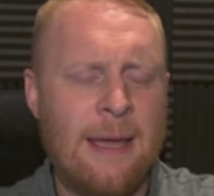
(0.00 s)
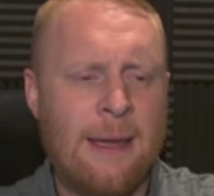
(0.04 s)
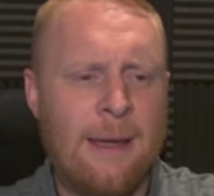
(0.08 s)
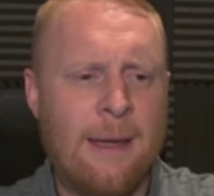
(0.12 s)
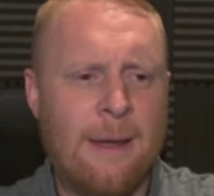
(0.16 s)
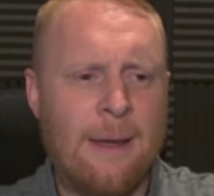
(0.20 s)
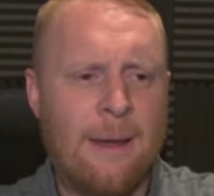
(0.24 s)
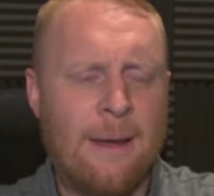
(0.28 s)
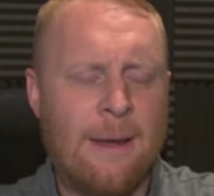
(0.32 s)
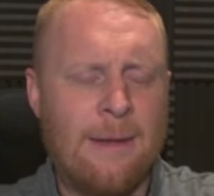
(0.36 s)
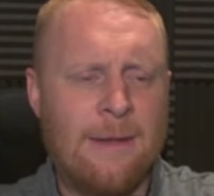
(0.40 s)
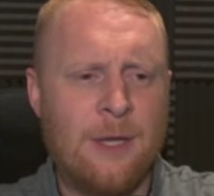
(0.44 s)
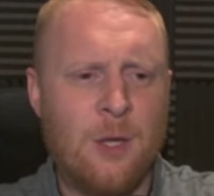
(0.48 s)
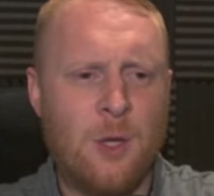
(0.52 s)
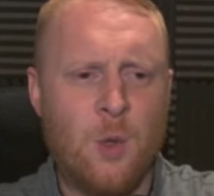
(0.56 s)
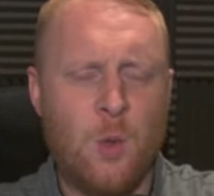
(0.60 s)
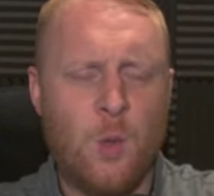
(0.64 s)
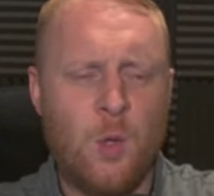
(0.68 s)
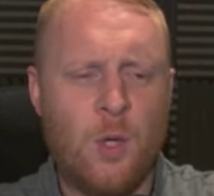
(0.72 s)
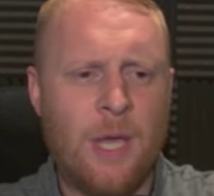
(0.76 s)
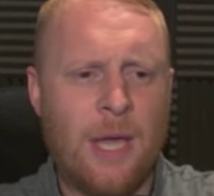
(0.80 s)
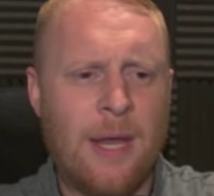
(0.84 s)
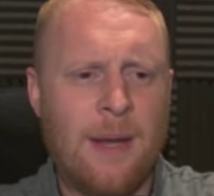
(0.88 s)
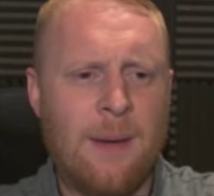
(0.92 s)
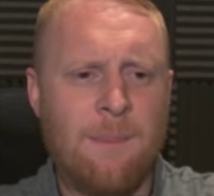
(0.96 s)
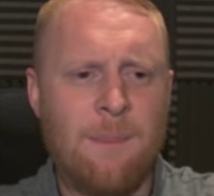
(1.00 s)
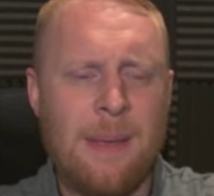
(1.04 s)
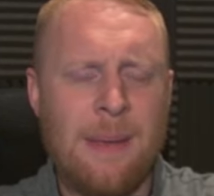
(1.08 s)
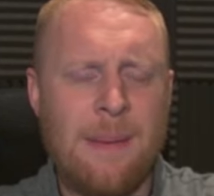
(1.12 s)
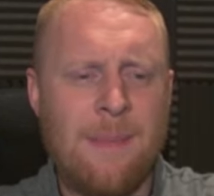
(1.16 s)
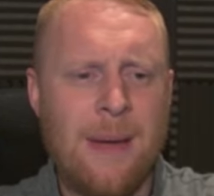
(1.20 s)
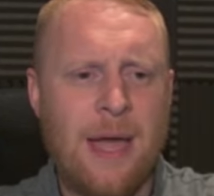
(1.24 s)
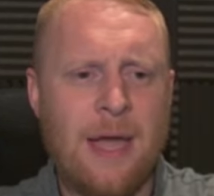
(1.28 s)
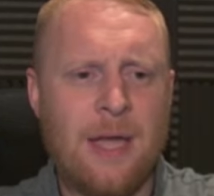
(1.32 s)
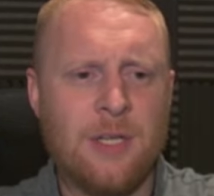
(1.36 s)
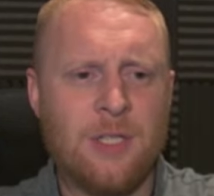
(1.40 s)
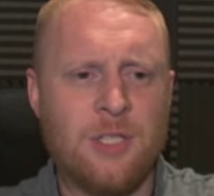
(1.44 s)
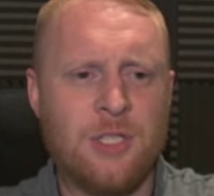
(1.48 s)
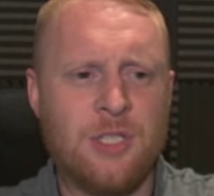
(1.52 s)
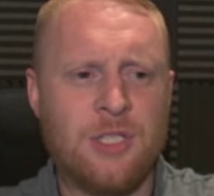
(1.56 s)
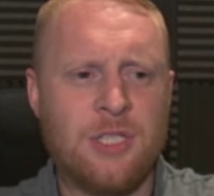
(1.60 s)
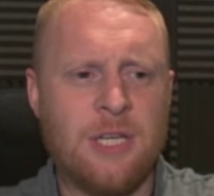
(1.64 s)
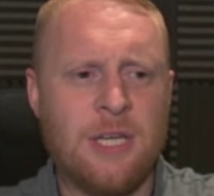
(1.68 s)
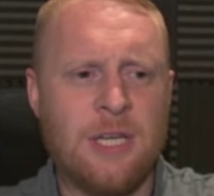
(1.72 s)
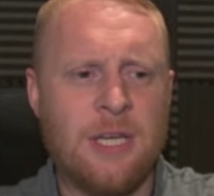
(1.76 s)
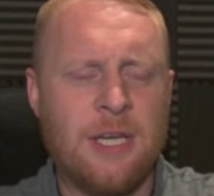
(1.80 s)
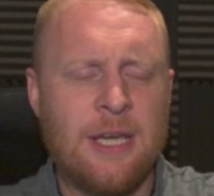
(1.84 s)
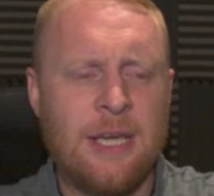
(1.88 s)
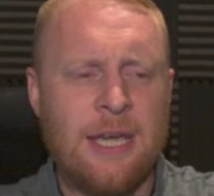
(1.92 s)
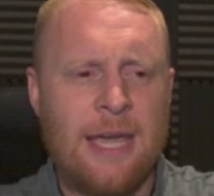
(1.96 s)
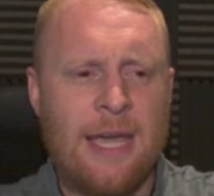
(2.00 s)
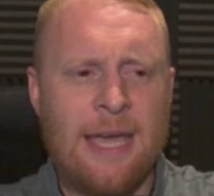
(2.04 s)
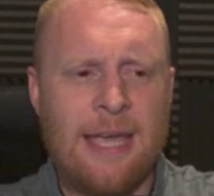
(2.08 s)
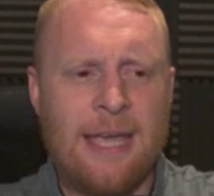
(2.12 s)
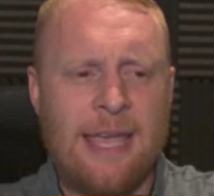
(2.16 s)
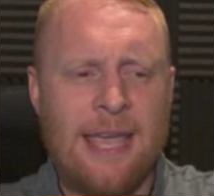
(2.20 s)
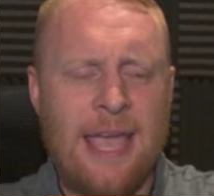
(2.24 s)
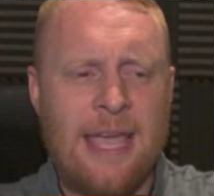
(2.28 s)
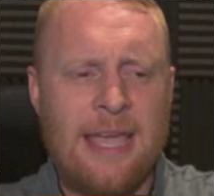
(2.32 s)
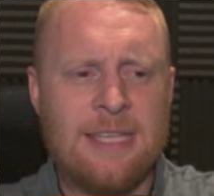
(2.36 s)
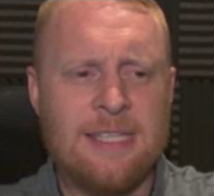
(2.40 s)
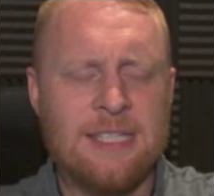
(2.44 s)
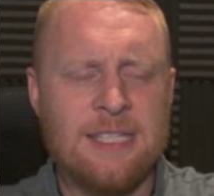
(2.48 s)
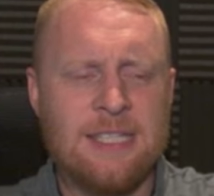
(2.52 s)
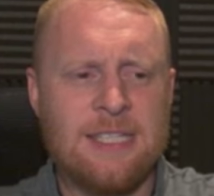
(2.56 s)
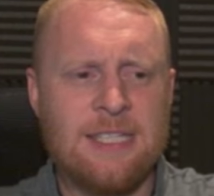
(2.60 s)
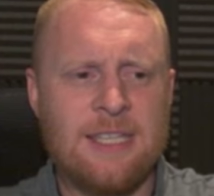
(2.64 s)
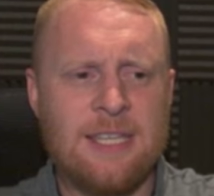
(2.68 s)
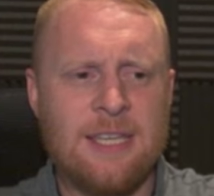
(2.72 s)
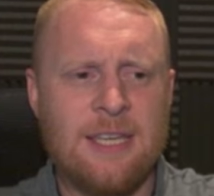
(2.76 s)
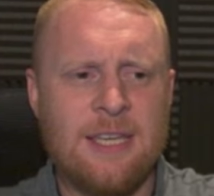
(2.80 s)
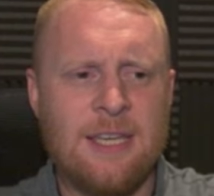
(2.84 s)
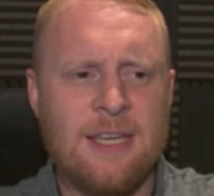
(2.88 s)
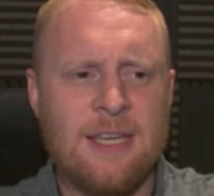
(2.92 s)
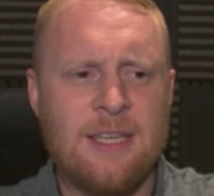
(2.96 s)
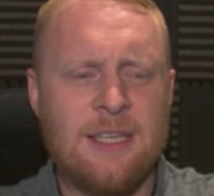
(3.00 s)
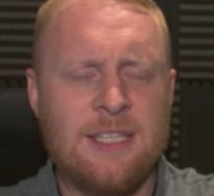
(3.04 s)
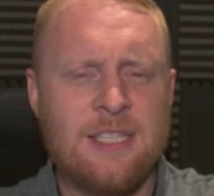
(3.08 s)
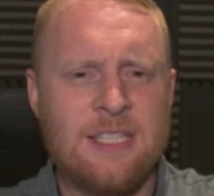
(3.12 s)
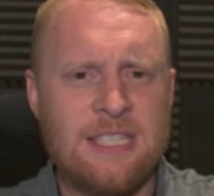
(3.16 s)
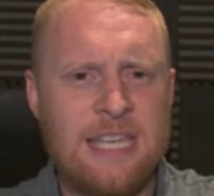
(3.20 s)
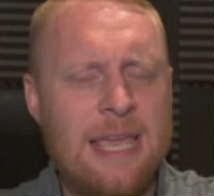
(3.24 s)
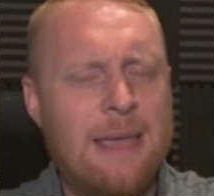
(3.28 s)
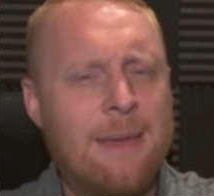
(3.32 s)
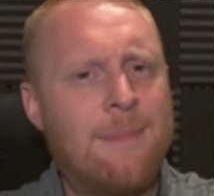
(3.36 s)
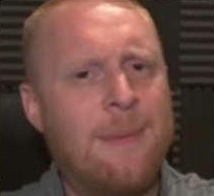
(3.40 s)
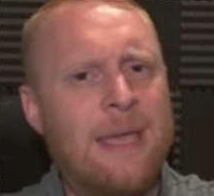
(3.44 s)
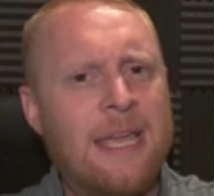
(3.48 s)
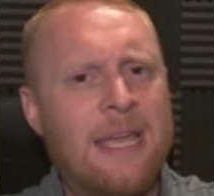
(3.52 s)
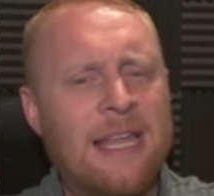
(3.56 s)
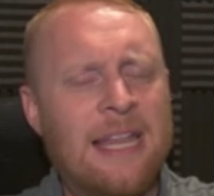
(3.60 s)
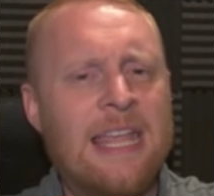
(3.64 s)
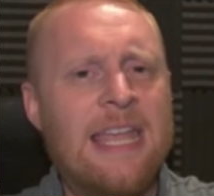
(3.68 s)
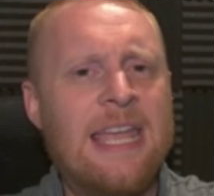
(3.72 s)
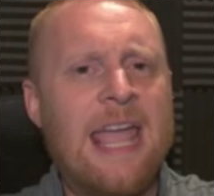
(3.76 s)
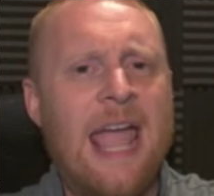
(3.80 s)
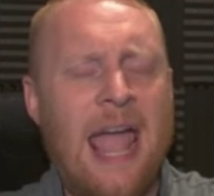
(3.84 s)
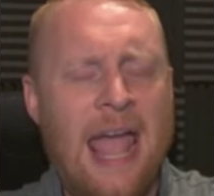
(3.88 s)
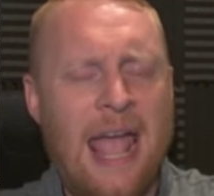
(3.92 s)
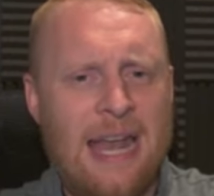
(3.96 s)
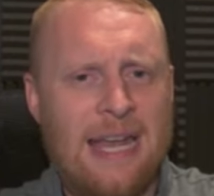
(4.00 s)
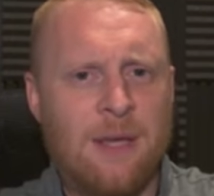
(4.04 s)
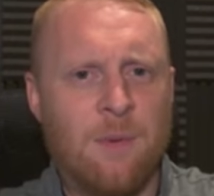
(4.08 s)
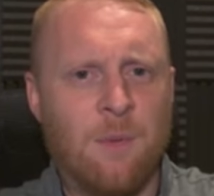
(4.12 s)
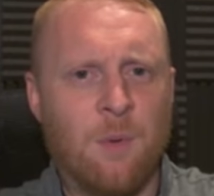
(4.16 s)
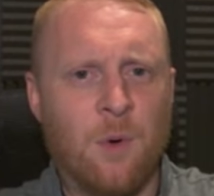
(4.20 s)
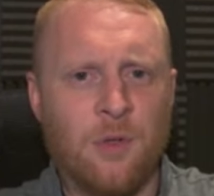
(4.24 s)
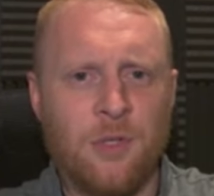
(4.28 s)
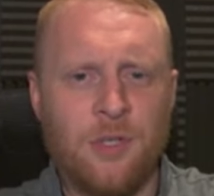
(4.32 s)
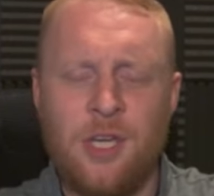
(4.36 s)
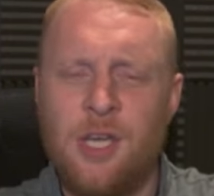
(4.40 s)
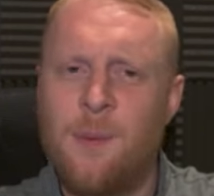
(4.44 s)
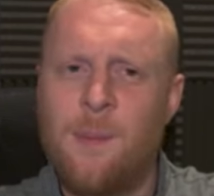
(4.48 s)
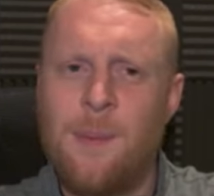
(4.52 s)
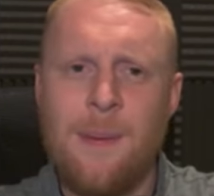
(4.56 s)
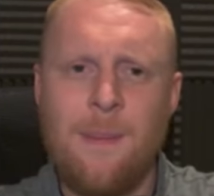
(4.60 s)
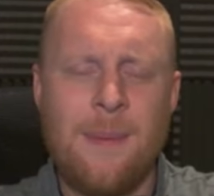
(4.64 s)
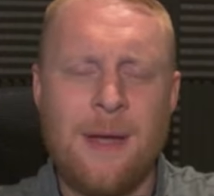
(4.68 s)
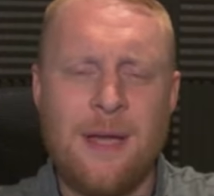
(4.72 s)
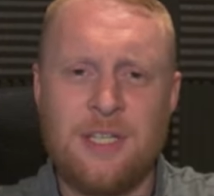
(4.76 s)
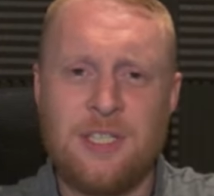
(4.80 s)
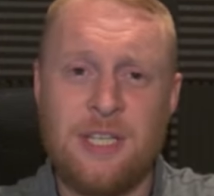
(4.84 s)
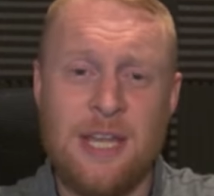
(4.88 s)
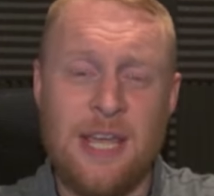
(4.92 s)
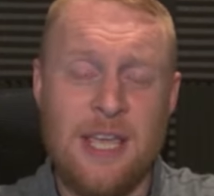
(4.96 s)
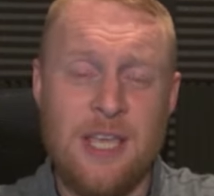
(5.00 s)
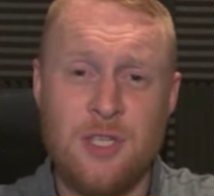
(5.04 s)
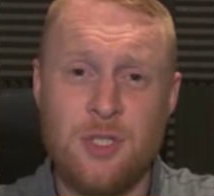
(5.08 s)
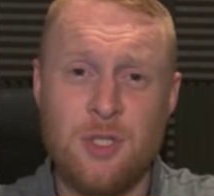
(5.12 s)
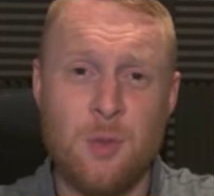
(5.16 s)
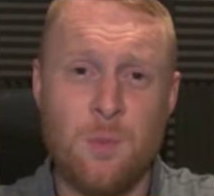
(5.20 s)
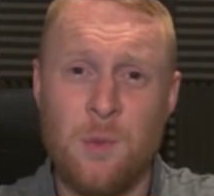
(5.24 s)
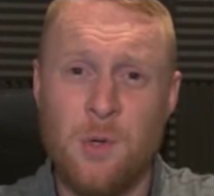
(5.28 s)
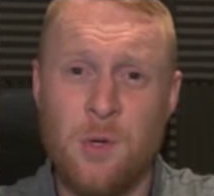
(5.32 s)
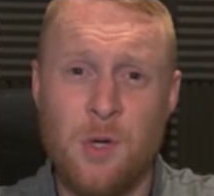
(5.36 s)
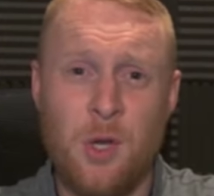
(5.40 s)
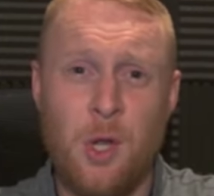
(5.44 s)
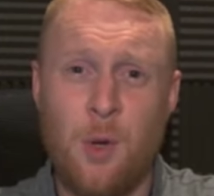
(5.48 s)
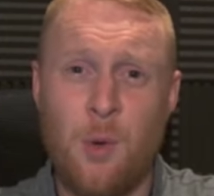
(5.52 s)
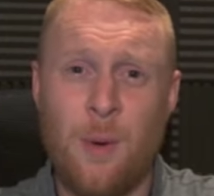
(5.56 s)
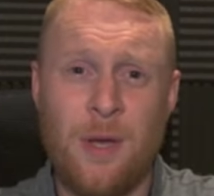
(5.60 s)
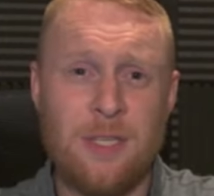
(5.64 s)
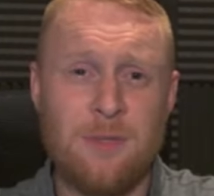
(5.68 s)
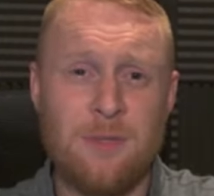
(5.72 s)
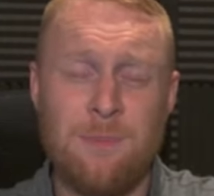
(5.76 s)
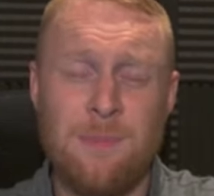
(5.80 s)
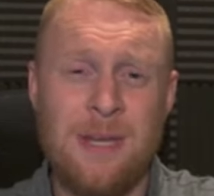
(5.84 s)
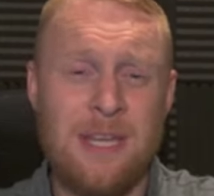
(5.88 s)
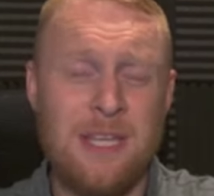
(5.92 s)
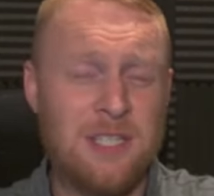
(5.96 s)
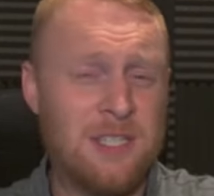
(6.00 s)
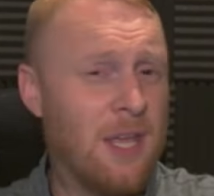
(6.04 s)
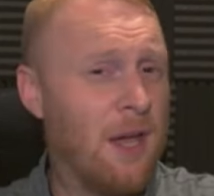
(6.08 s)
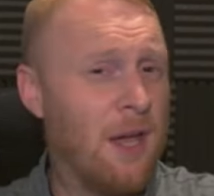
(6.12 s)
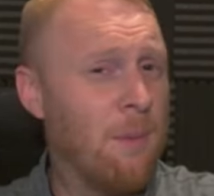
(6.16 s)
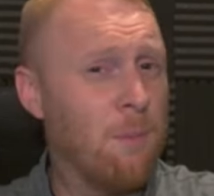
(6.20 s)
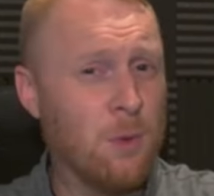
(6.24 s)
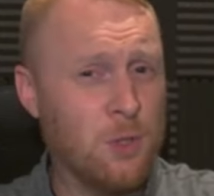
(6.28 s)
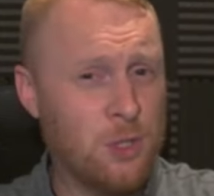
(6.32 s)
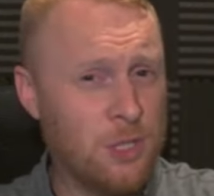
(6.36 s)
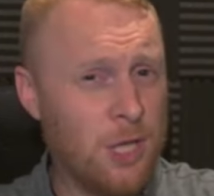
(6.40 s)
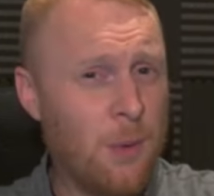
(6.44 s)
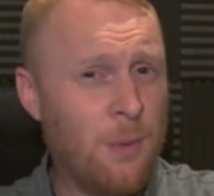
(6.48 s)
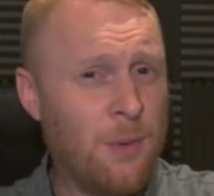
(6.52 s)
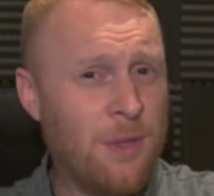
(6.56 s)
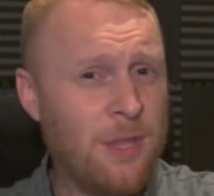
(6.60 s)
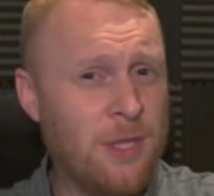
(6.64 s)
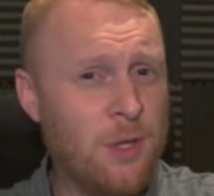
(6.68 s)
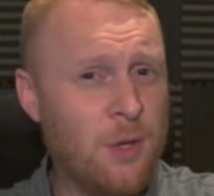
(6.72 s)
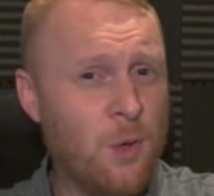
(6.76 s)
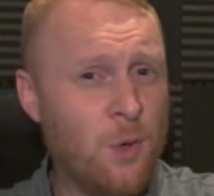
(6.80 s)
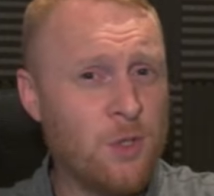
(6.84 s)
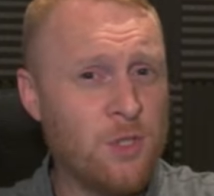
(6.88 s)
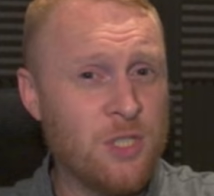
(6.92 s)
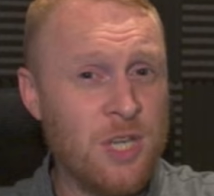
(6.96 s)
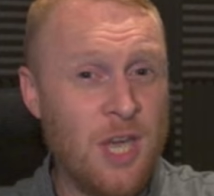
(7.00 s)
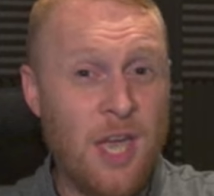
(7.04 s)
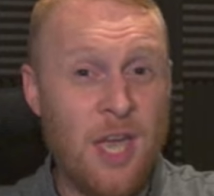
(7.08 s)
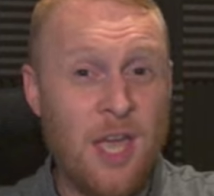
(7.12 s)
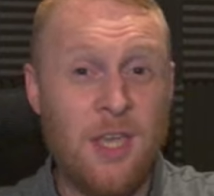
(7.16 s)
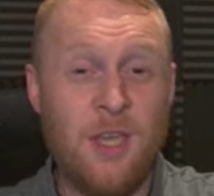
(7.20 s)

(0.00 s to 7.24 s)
Uh, you can be matched against seemingly anyone. You can be matched against someone who has minis that are much lower than yours.